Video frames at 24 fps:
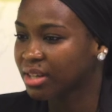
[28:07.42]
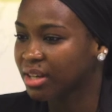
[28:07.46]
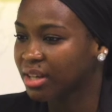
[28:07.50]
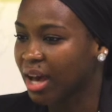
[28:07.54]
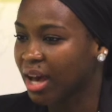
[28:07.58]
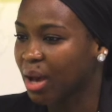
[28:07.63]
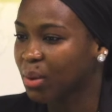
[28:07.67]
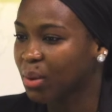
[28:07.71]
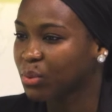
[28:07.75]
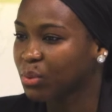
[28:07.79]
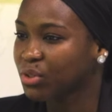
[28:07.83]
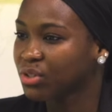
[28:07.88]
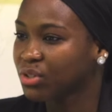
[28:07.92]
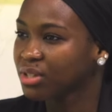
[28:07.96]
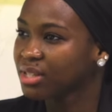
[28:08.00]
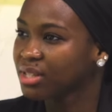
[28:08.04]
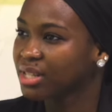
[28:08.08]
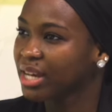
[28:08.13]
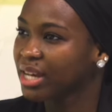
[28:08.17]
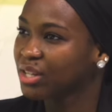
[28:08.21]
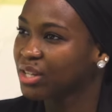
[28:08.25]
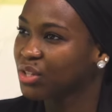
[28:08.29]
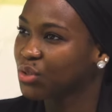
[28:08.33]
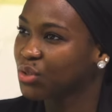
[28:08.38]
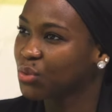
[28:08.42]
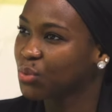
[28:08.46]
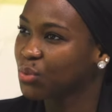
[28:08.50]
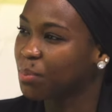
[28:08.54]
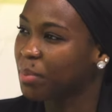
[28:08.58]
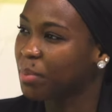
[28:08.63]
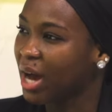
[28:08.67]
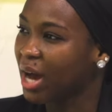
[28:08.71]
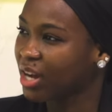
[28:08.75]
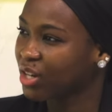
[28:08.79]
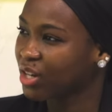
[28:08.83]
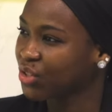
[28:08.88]
I would just like to
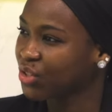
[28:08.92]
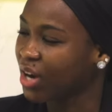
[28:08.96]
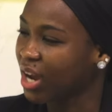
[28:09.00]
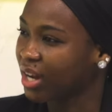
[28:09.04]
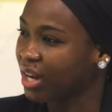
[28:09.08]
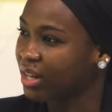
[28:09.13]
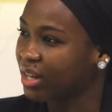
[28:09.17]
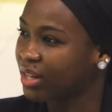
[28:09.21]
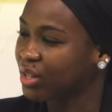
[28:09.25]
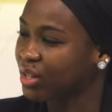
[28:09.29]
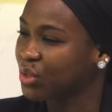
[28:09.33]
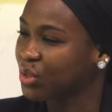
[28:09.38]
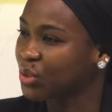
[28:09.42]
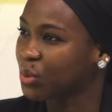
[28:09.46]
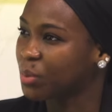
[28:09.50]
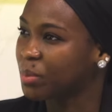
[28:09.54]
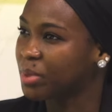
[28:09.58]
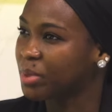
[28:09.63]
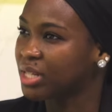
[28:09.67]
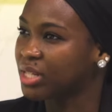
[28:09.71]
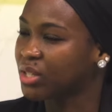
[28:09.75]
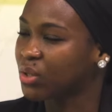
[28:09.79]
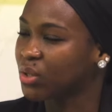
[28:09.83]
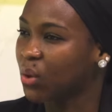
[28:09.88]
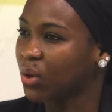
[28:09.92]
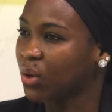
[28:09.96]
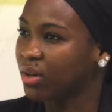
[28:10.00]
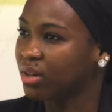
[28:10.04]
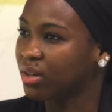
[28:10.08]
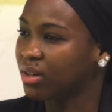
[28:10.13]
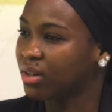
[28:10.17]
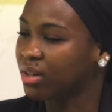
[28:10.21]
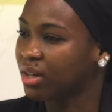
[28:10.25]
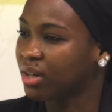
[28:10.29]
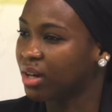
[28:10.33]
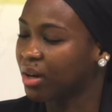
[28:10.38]
backtrack a little bit
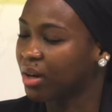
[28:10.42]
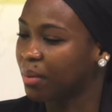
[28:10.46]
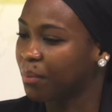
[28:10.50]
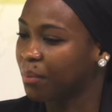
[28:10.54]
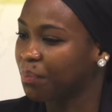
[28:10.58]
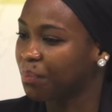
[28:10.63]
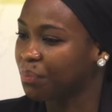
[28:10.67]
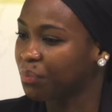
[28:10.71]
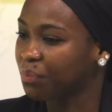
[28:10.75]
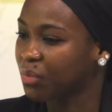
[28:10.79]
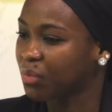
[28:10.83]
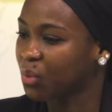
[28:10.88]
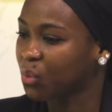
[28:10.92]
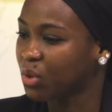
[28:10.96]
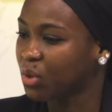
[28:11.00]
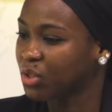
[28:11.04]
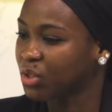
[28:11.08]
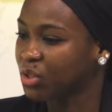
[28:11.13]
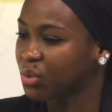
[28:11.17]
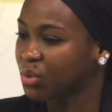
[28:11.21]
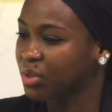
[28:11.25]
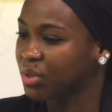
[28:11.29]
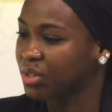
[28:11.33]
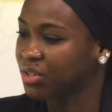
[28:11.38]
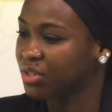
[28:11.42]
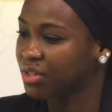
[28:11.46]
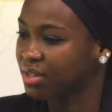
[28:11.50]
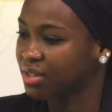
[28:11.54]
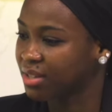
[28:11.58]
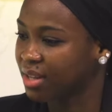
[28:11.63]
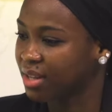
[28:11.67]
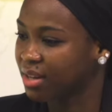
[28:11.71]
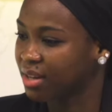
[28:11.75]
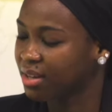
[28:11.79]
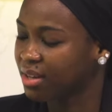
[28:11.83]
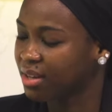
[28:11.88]
on what you had
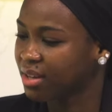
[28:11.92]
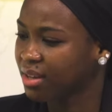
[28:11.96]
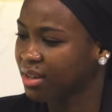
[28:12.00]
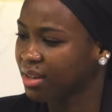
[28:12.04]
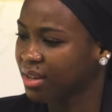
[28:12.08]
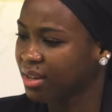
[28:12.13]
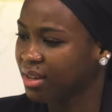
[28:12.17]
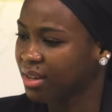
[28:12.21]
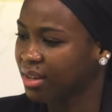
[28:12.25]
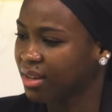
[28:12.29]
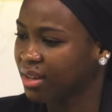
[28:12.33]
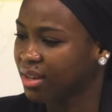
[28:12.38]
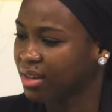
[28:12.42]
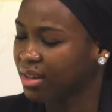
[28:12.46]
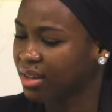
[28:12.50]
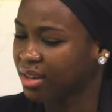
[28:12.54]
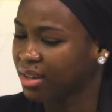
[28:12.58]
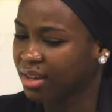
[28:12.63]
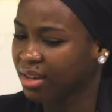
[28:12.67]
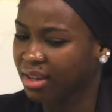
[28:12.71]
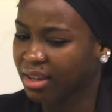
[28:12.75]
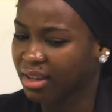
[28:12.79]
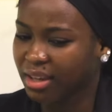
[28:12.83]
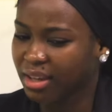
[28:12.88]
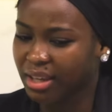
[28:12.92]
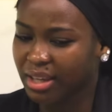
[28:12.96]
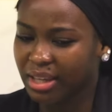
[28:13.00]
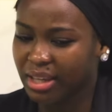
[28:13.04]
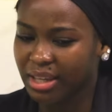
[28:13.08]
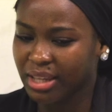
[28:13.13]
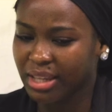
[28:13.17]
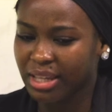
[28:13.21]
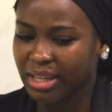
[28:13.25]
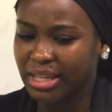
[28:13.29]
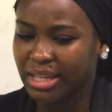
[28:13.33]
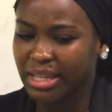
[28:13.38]
just said.
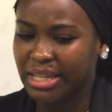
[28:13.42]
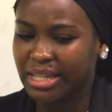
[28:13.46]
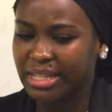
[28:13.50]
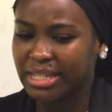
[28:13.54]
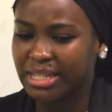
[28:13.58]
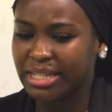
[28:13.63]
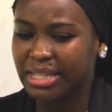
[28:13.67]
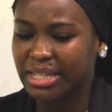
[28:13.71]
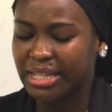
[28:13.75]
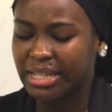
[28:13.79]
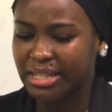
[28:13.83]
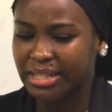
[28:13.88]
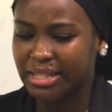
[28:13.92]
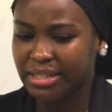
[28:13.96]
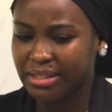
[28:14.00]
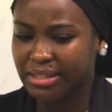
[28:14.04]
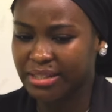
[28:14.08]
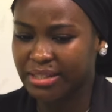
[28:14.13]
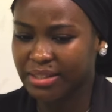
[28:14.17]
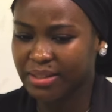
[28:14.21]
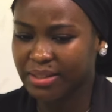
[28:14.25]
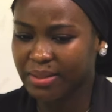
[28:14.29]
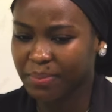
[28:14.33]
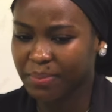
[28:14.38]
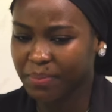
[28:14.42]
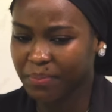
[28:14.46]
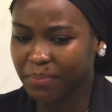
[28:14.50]
It is